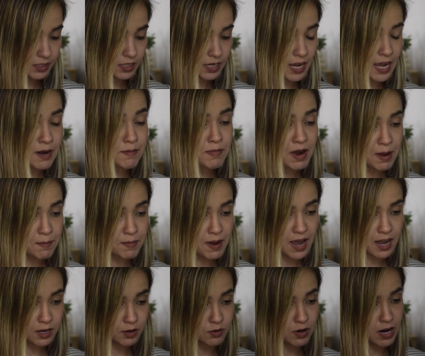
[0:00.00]
In my
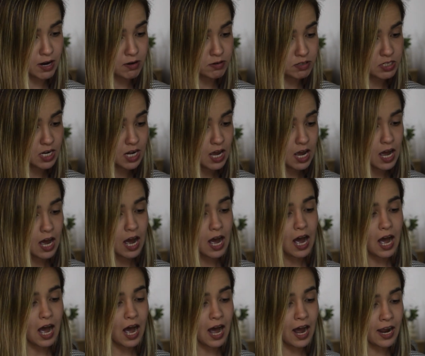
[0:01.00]
background,
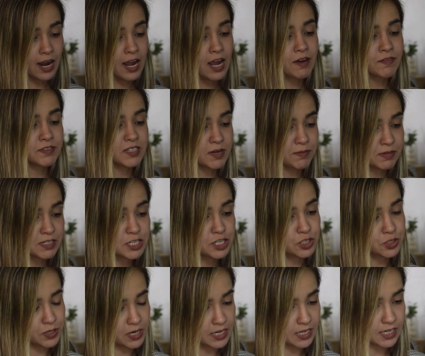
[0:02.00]
I have
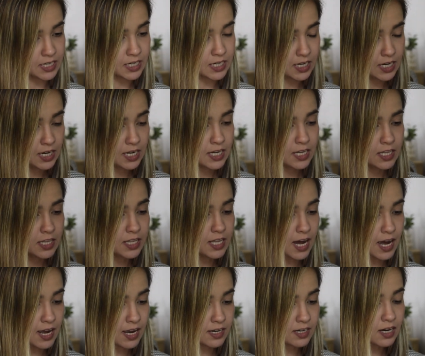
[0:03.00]
demonstrated
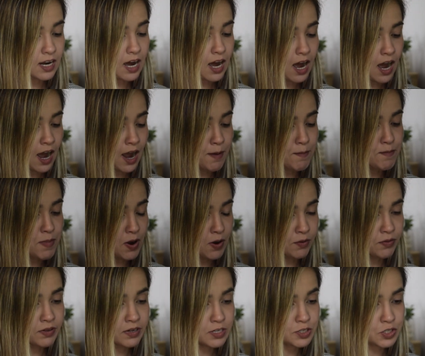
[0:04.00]
that I
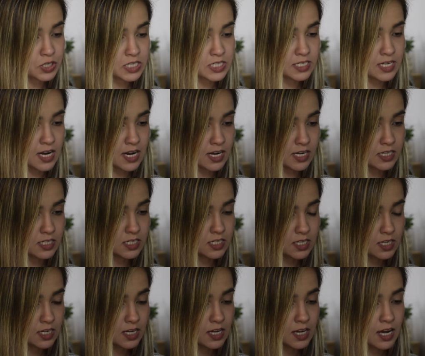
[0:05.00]
both understand
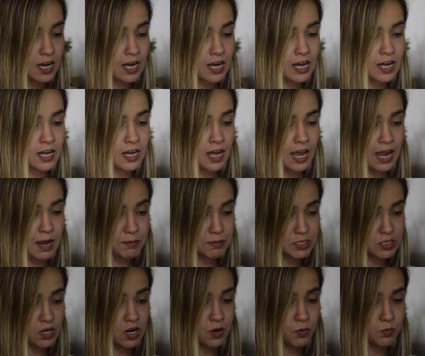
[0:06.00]

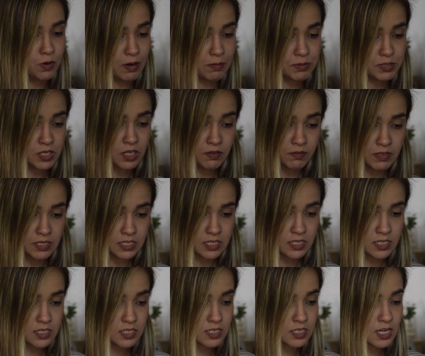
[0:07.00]
Amazon Web
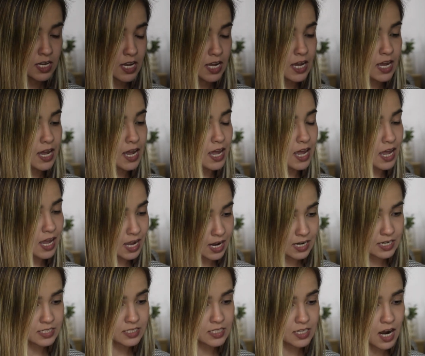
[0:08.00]
Services
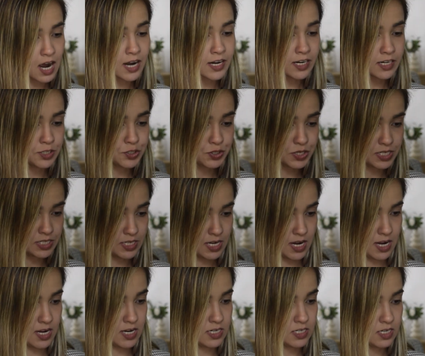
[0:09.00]
and I
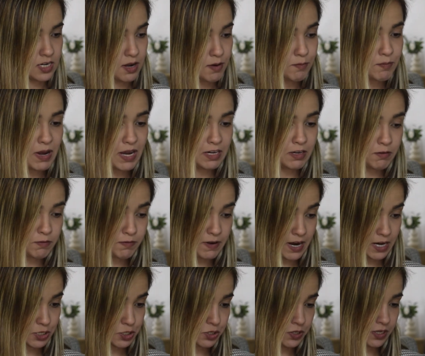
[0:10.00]
understand
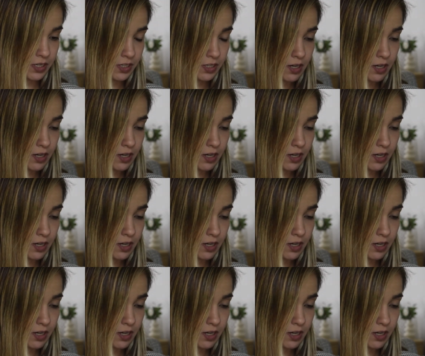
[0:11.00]
manufacturing.